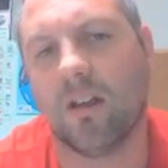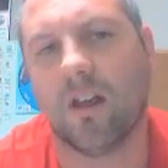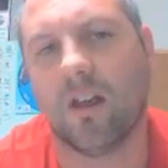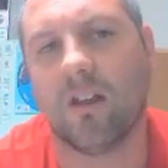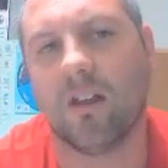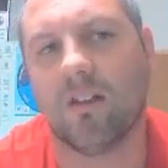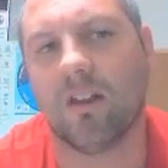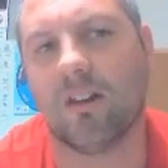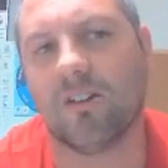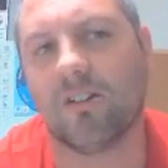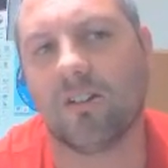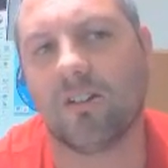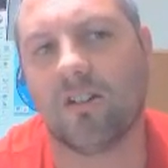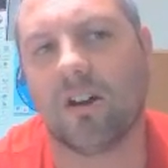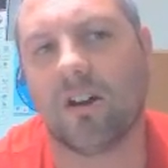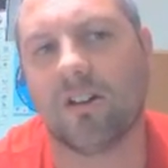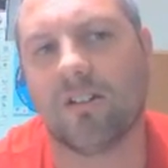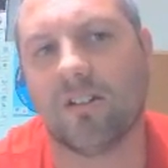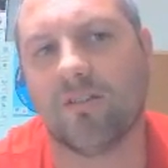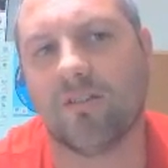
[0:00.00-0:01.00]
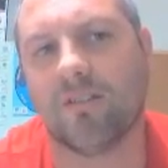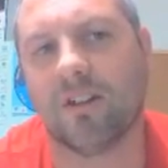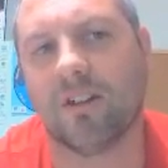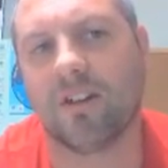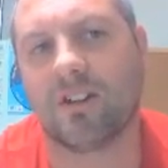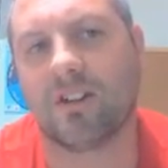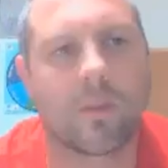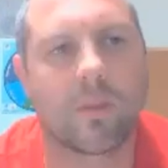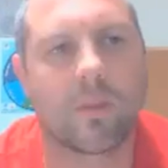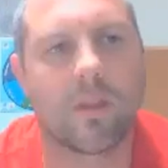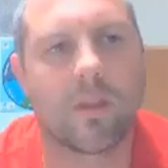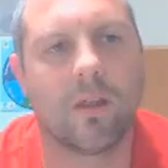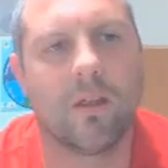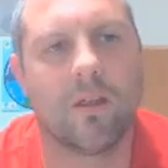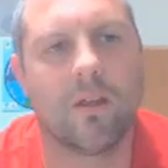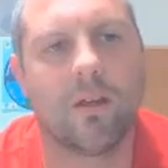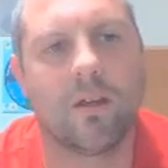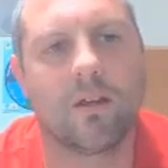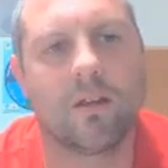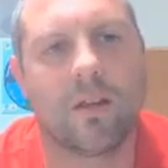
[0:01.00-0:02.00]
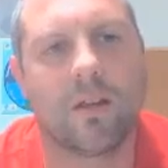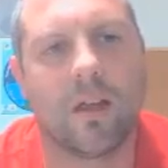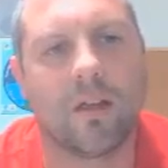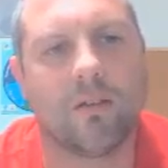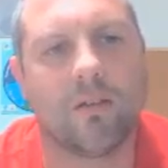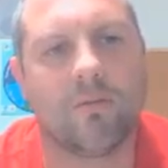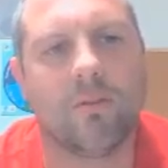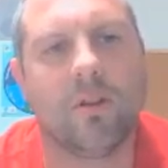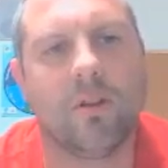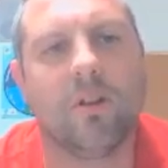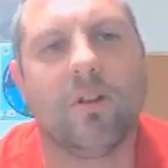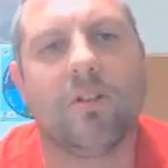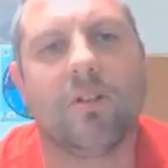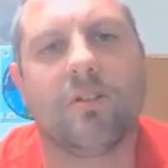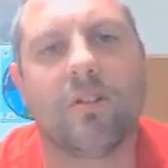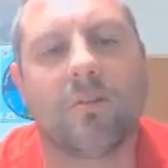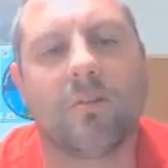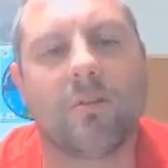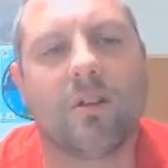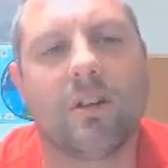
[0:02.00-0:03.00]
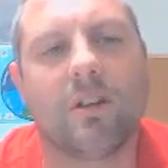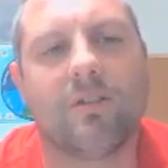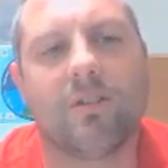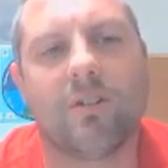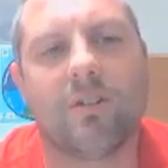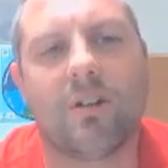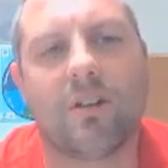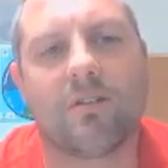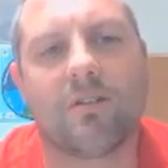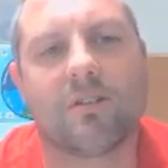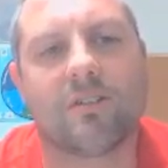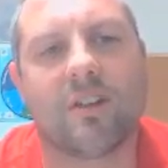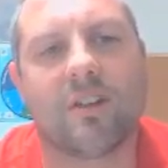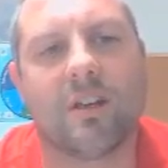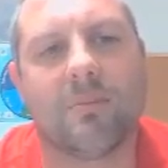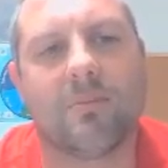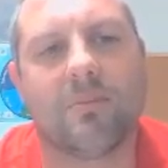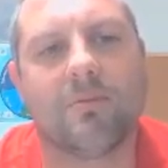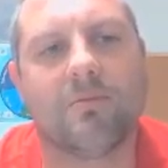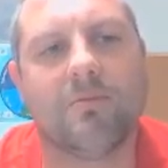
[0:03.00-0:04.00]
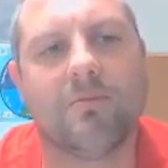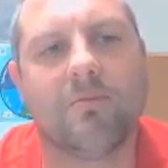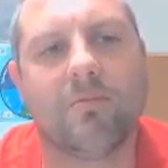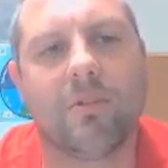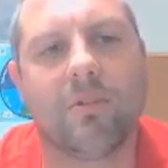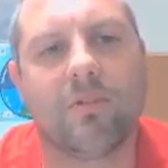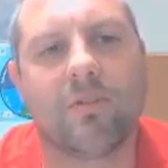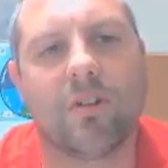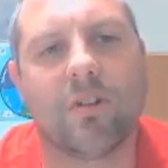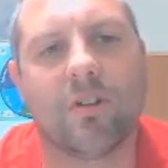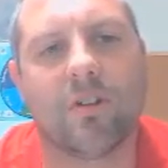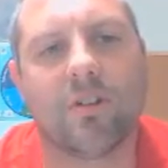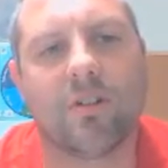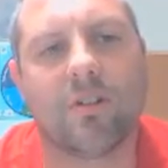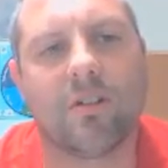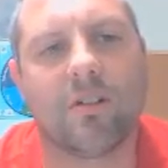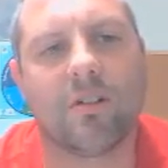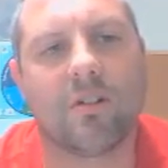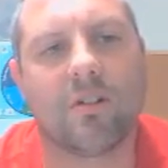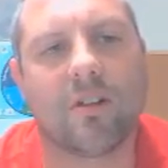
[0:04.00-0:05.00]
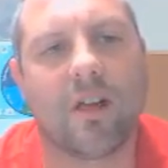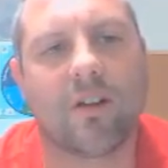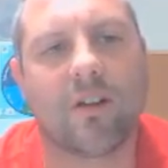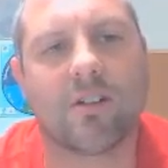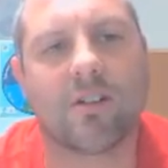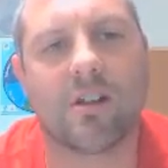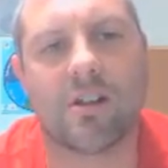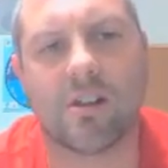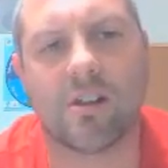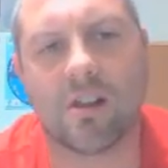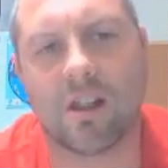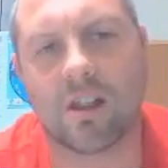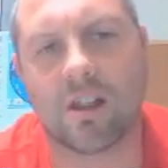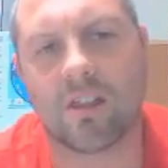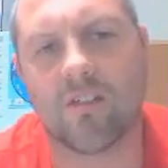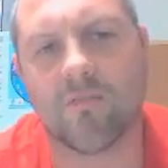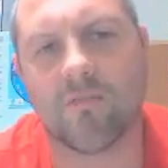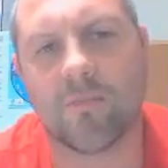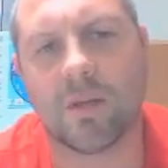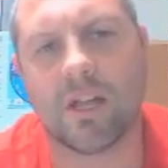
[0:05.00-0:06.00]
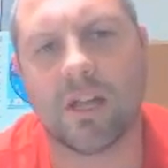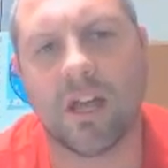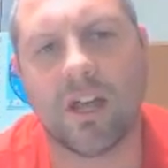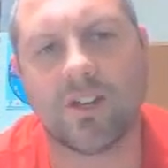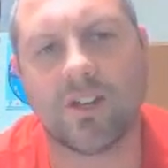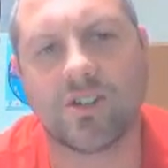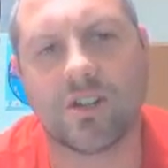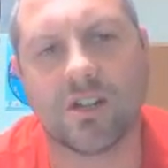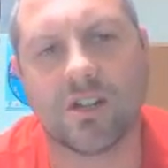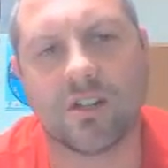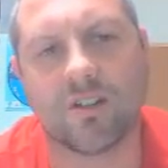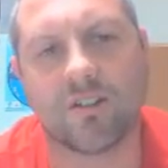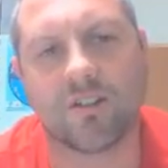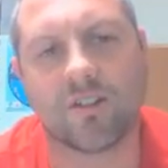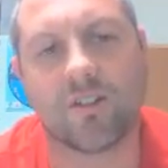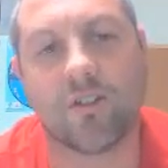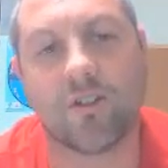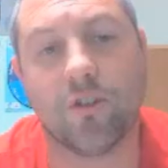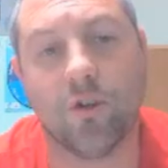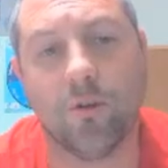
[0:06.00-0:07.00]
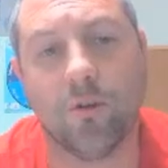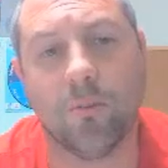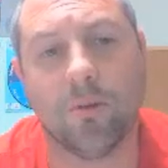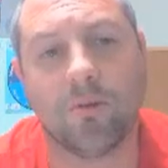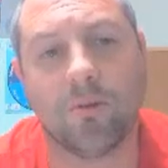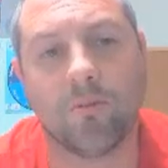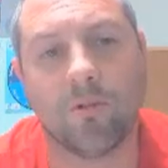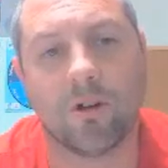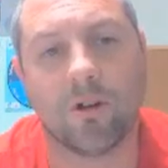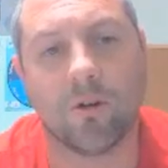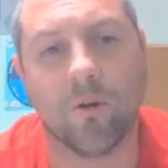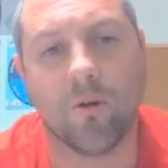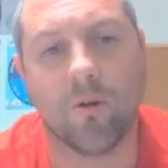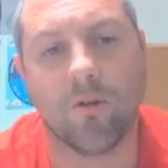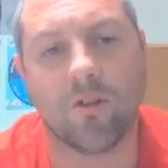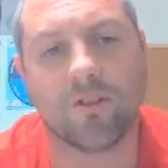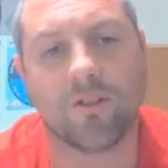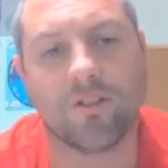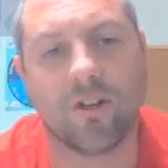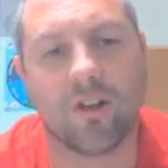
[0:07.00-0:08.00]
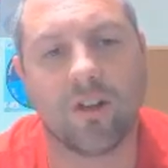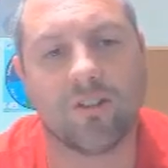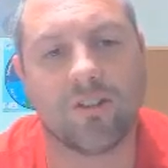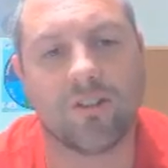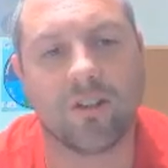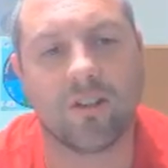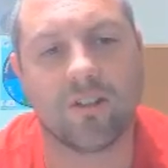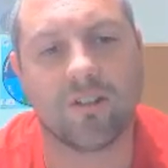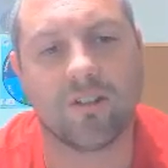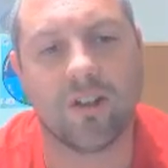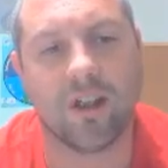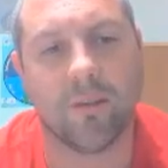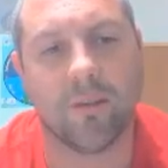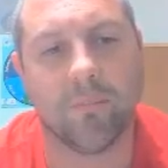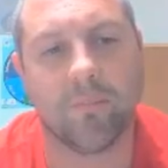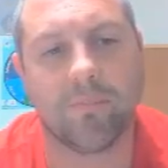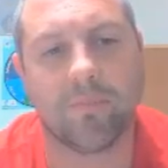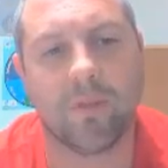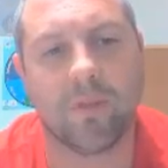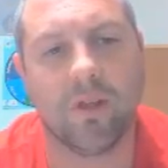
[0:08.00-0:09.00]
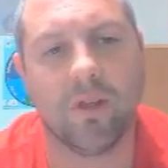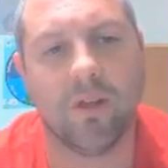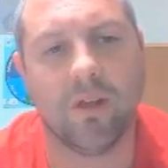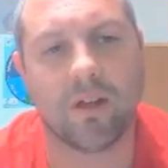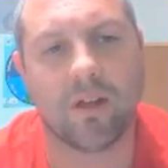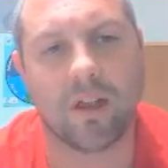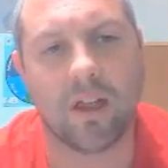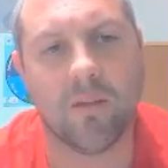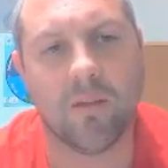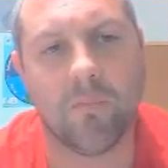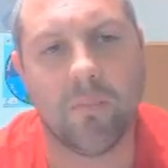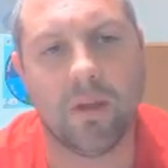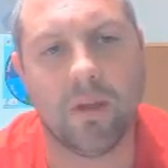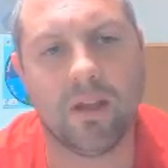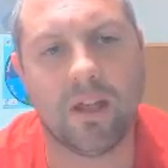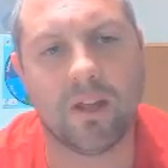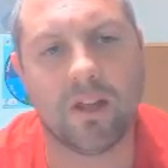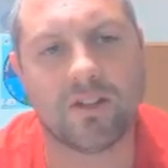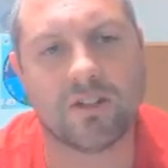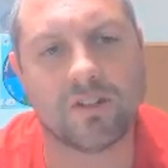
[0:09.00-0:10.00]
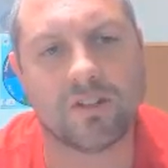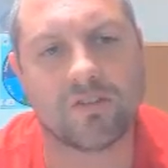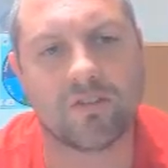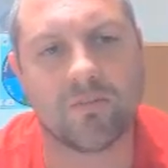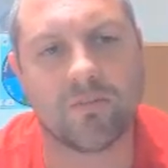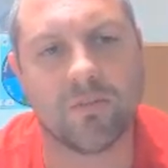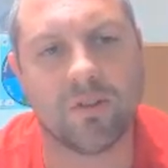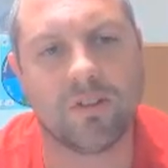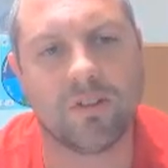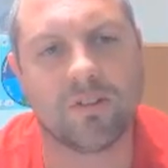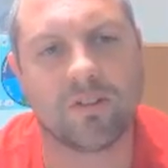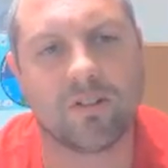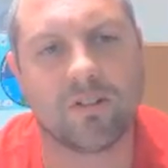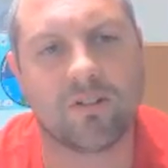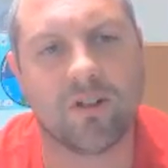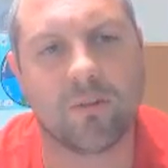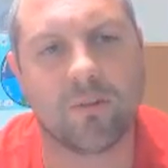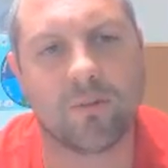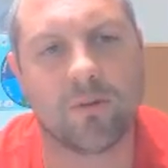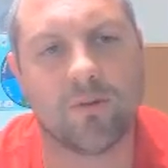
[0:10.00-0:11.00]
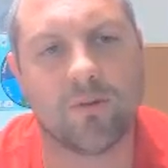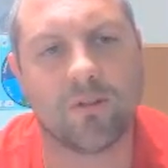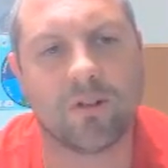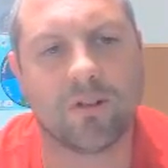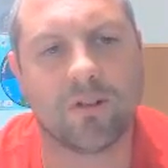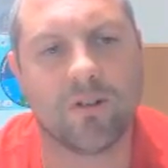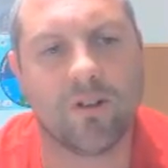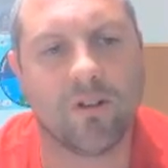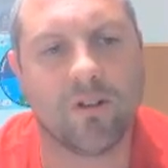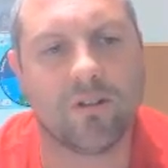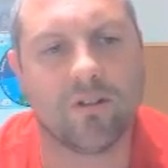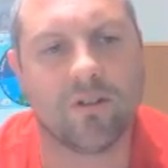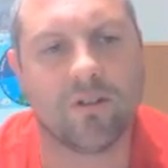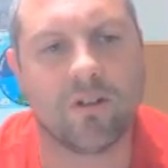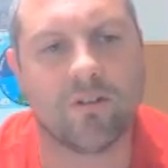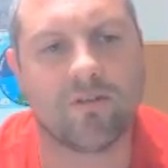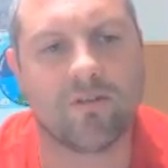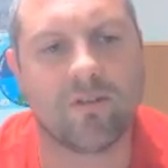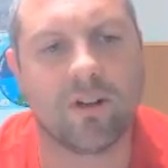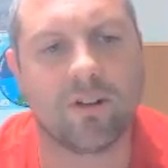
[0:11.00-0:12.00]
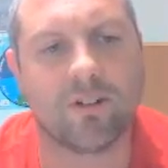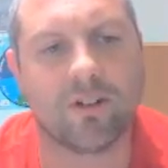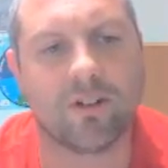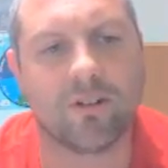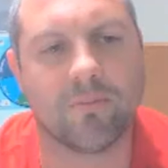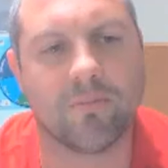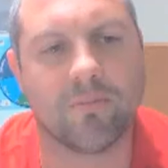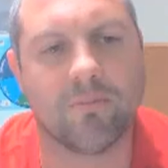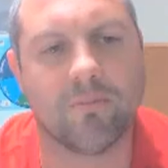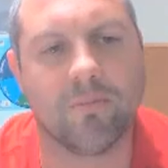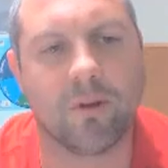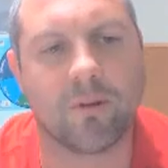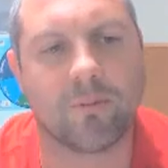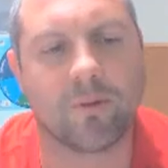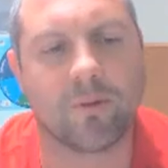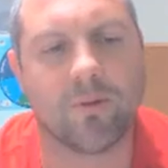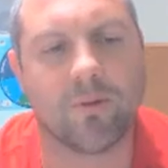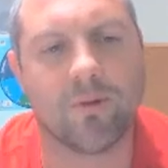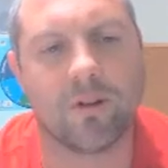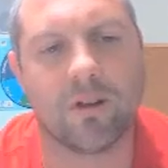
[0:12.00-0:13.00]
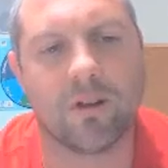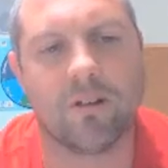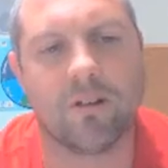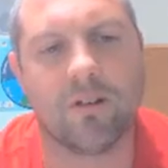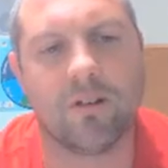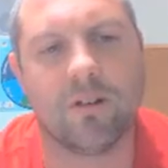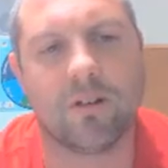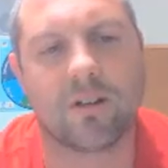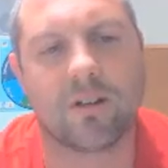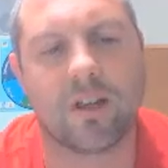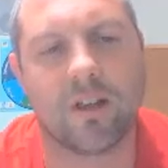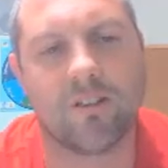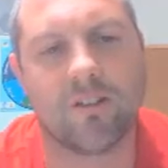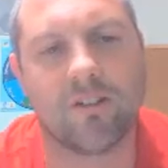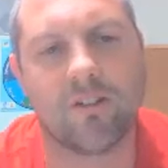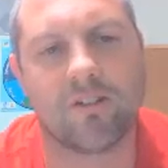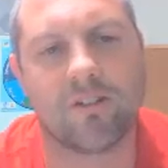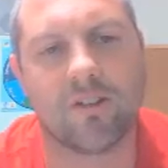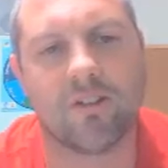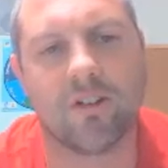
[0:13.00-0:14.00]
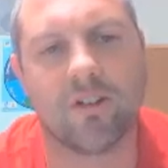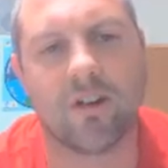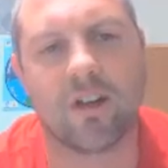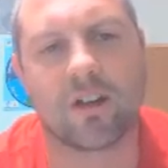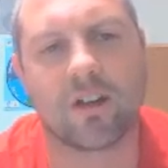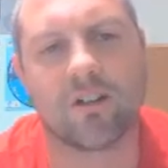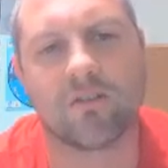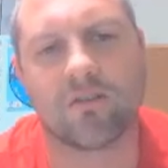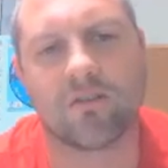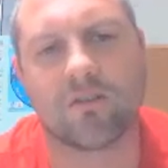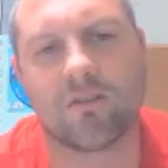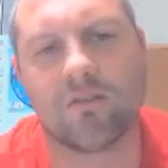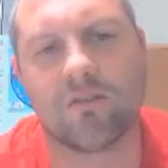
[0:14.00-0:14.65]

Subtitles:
That is your answer finished. Okay, so I'm going to give you another example. We've got calculated the length of BH in this cube where all the sides are the same. Okay, BH is from this top corner to the front bottom corner. Okay, so it's a diagonal.